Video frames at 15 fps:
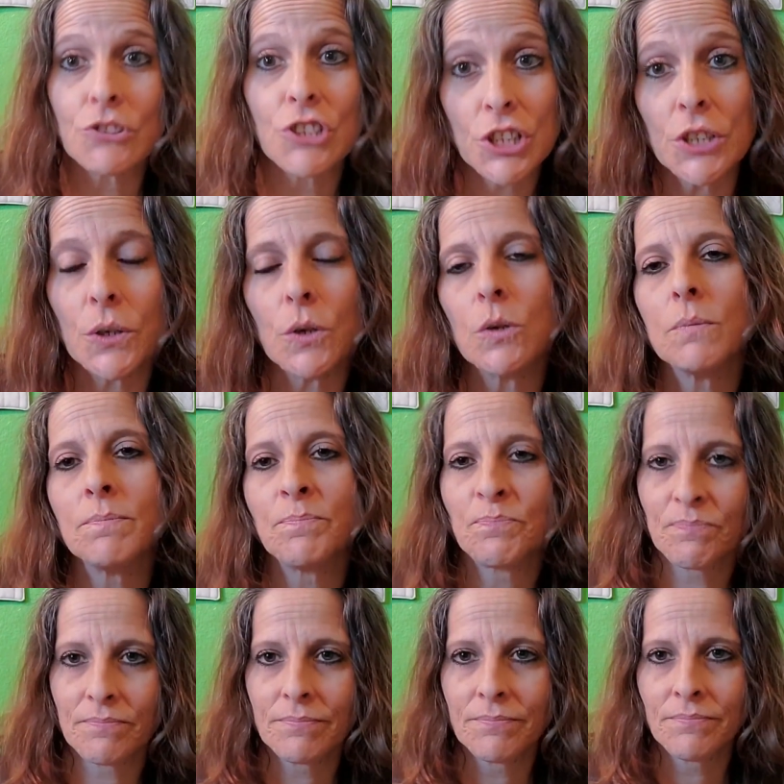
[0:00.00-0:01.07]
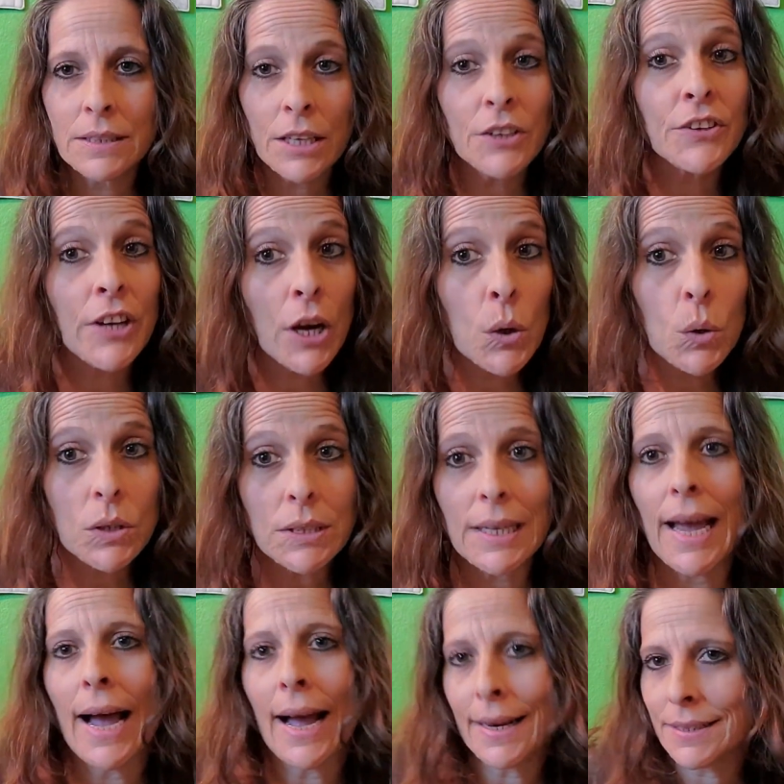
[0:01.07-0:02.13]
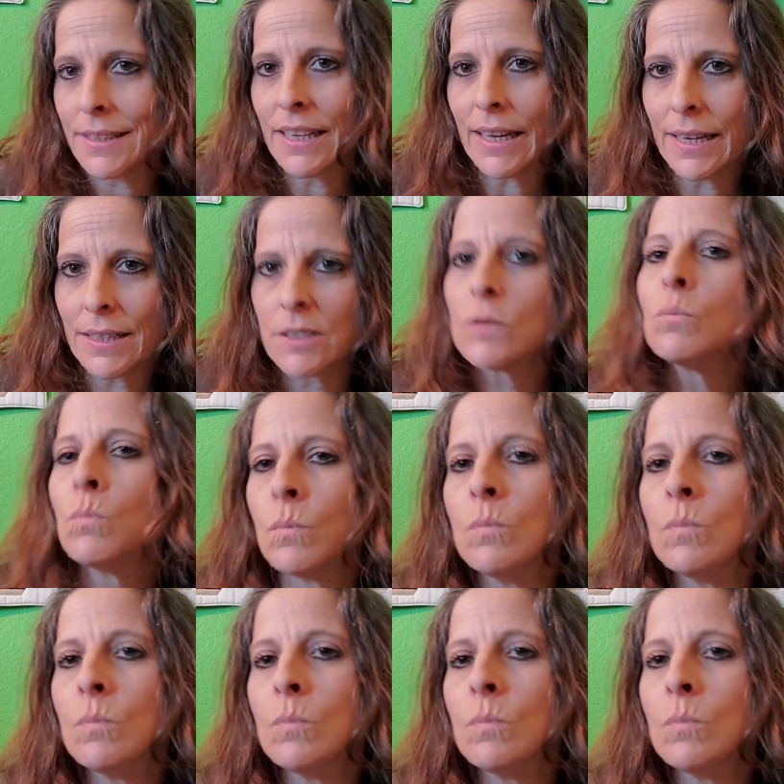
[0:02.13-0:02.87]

too. They'll nose at things.